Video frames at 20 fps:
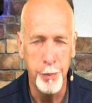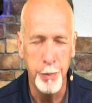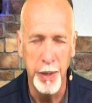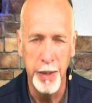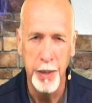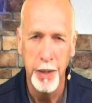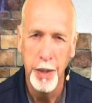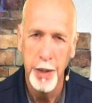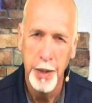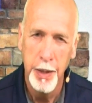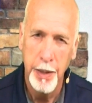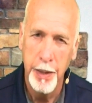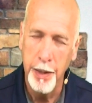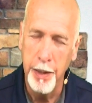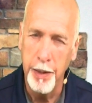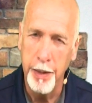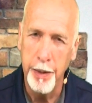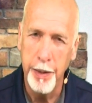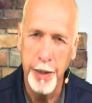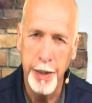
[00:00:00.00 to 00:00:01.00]
And
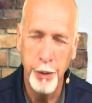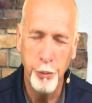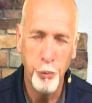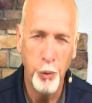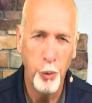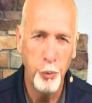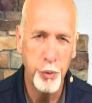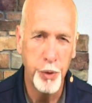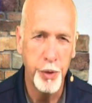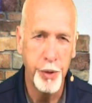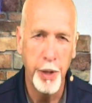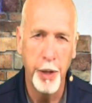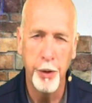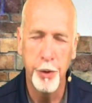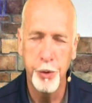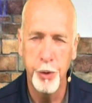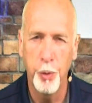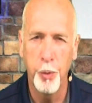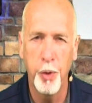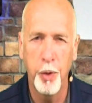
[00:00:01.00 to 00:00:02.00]
uh, he rode the
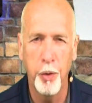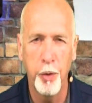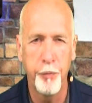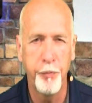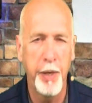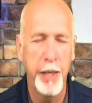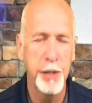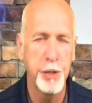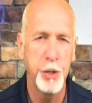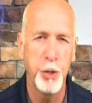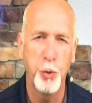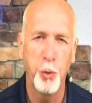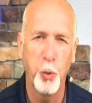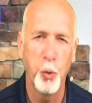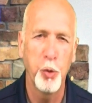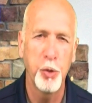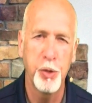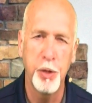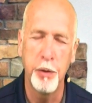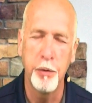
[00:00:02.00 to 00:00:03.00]
territory on a fancy
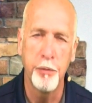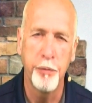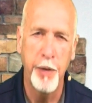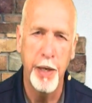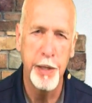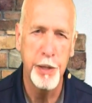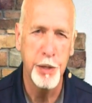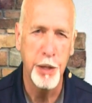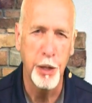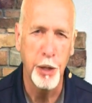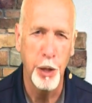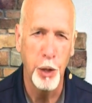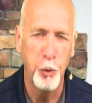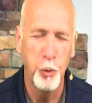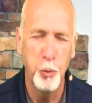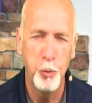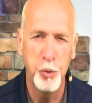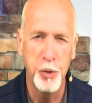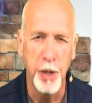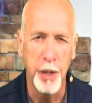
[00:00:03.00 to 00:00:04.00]
horse in fancy
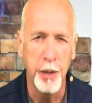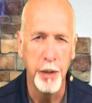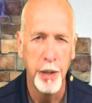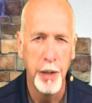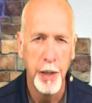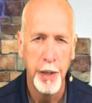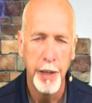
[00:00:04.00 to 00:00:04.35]
clothes, and,